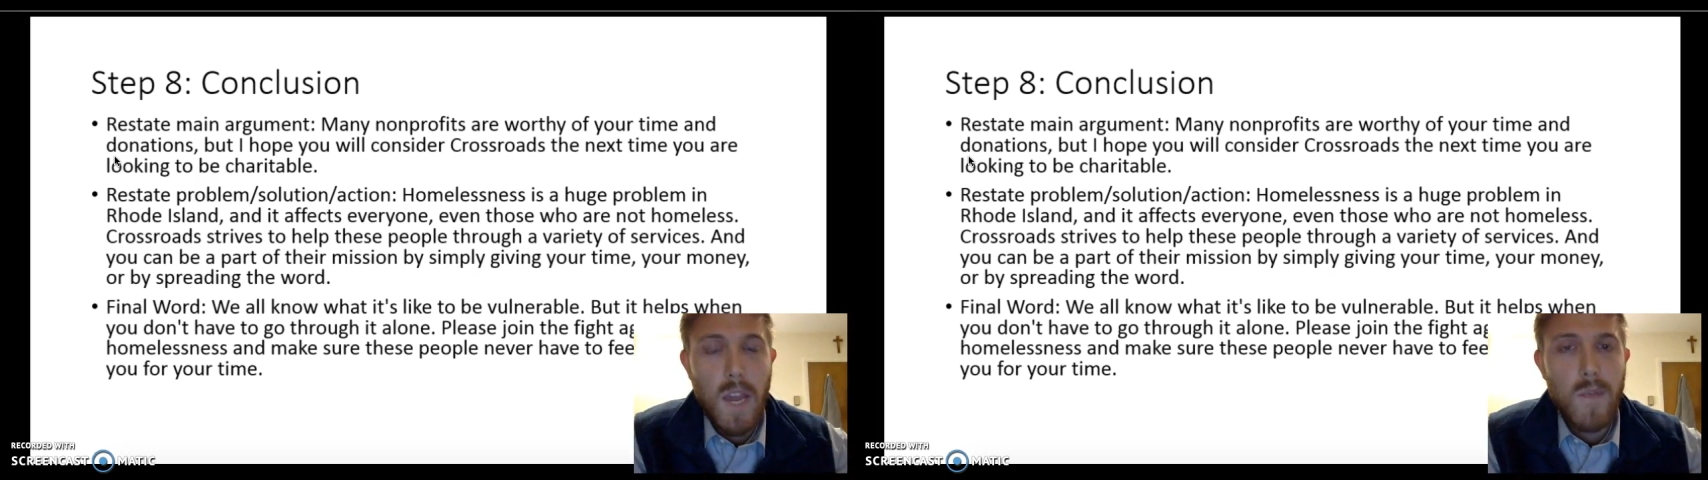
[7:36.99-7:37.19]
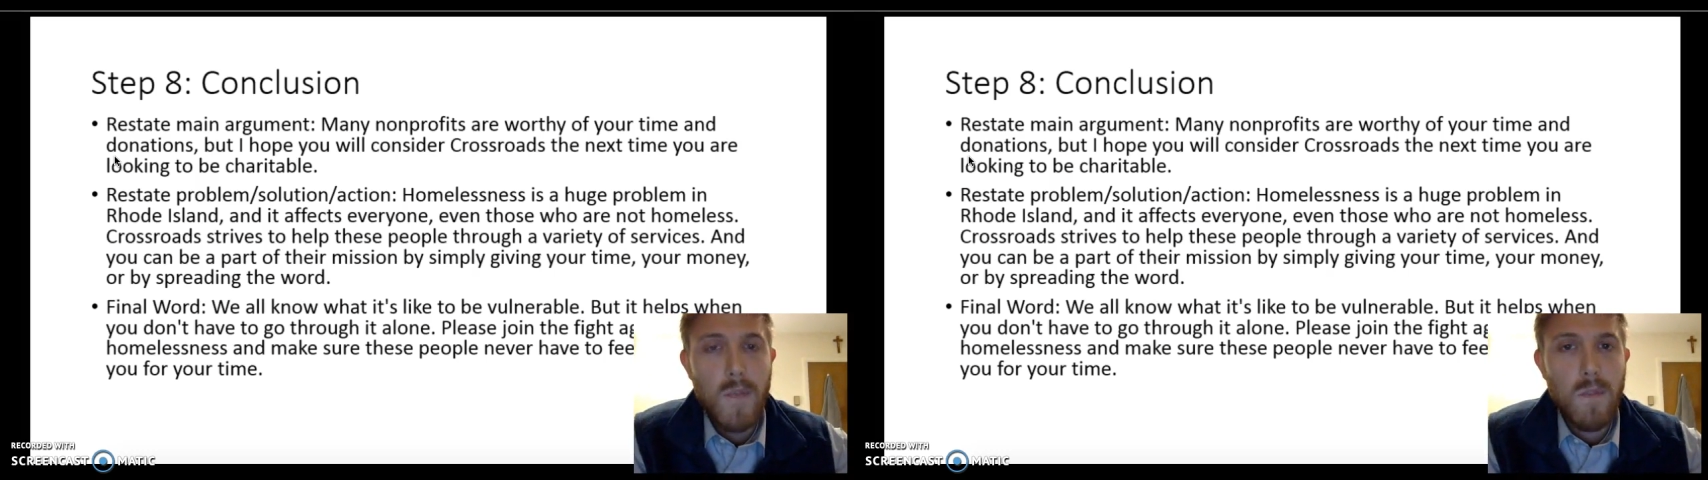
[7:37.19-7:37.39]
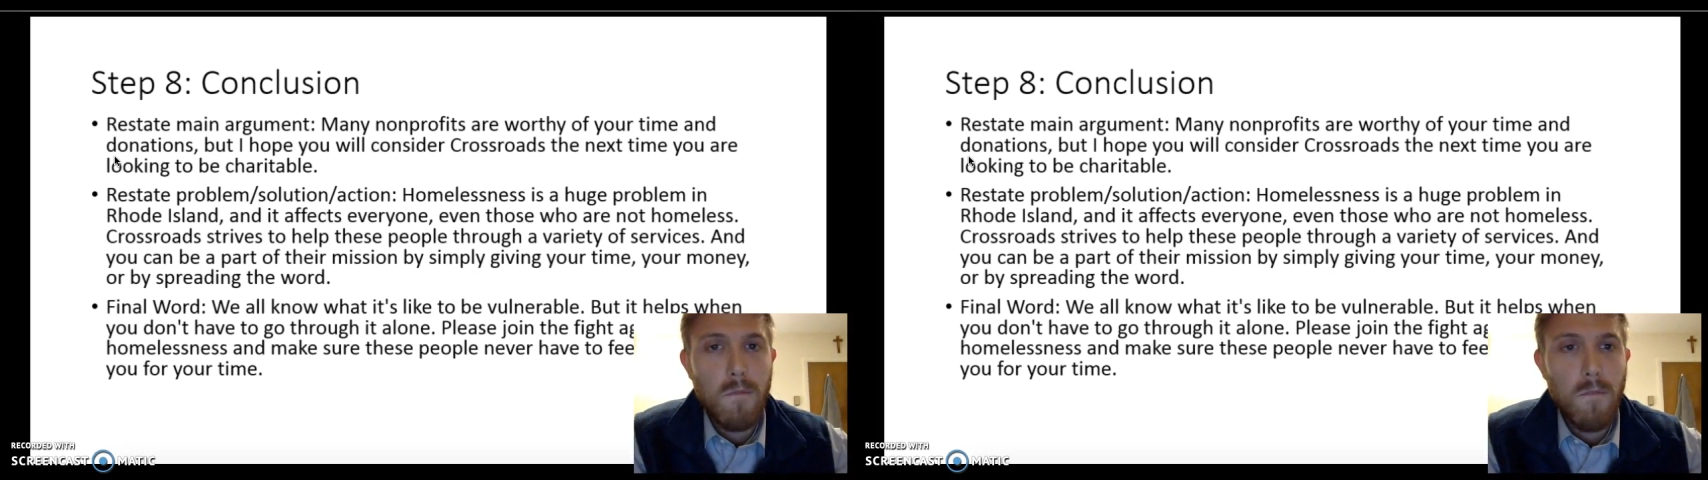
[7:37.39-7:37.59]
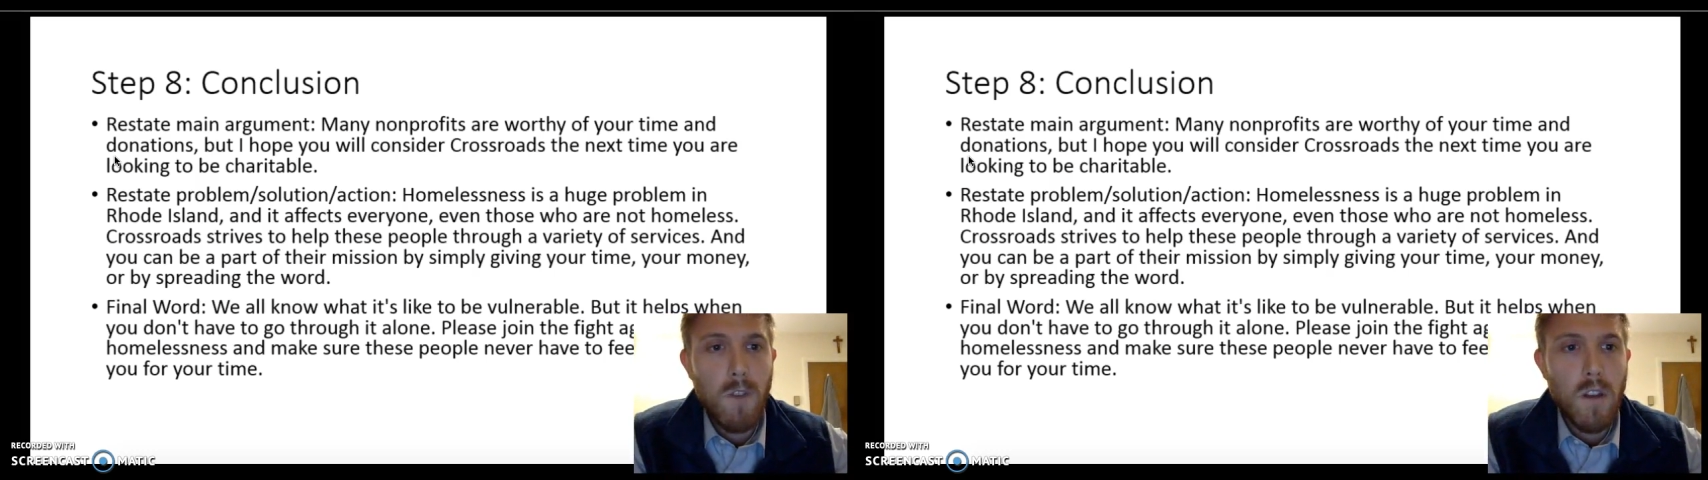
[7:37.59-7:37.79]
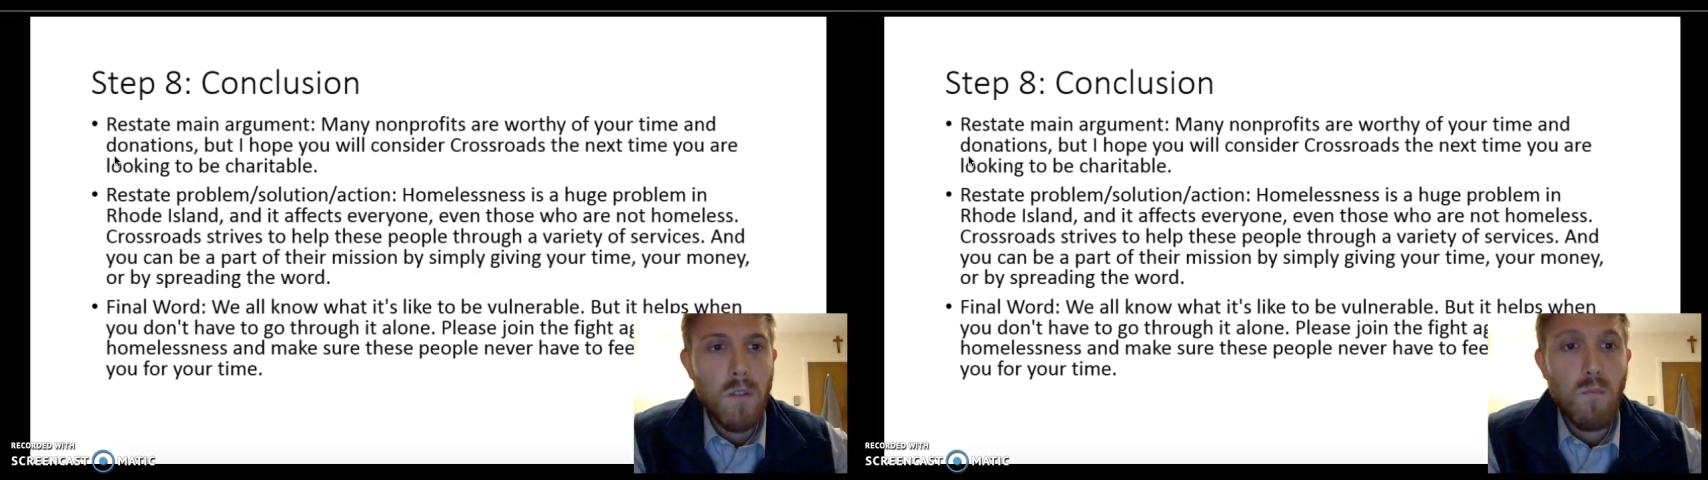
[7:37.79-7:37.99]
have some
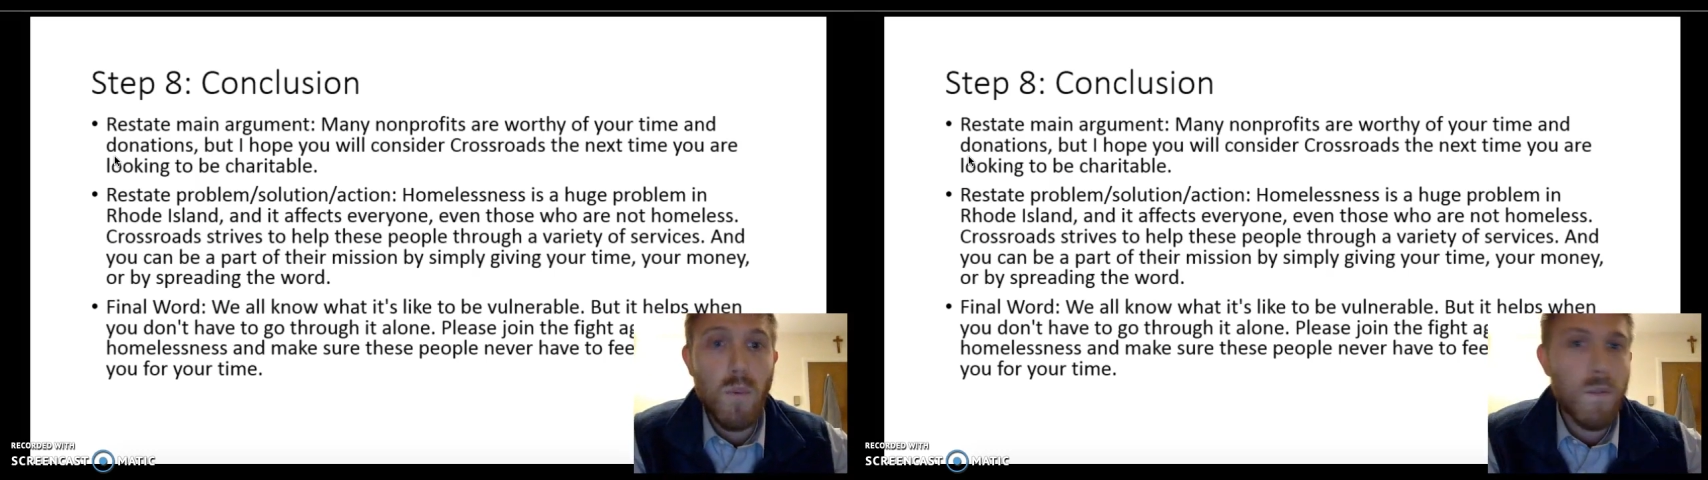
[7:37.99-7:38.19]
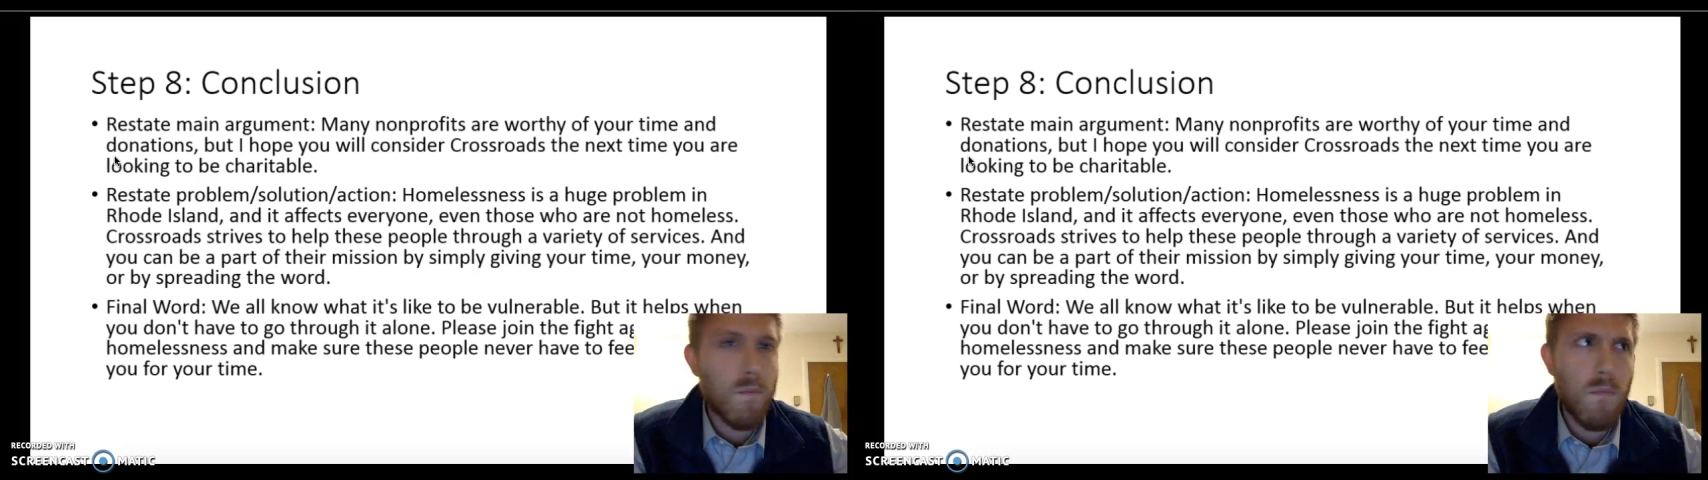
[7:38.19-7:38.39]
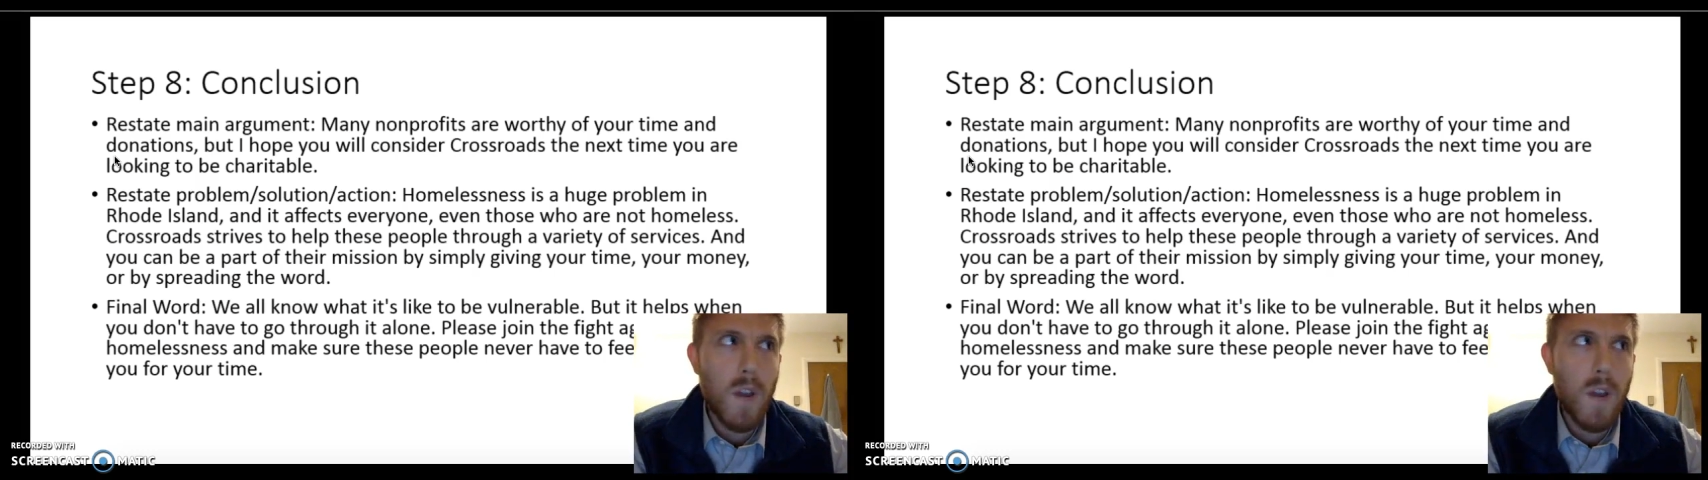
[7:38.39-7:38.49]
fun with